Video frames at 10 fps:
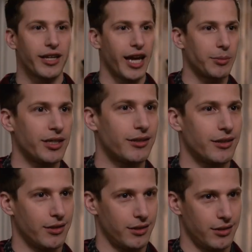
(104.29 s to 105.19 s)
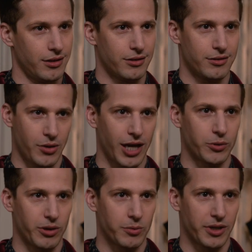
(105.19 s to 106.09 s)
Amy, don't
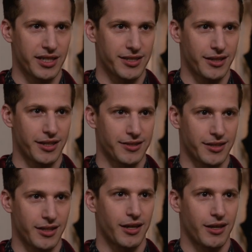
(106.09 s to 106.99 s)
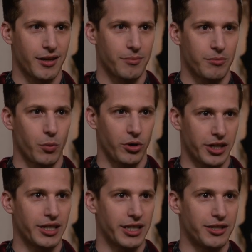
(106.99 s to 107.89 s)
act weird when I say this, but we're
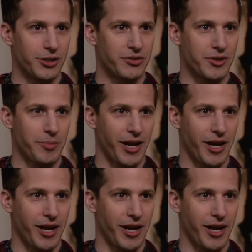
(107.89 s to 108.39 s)
gonna need to use the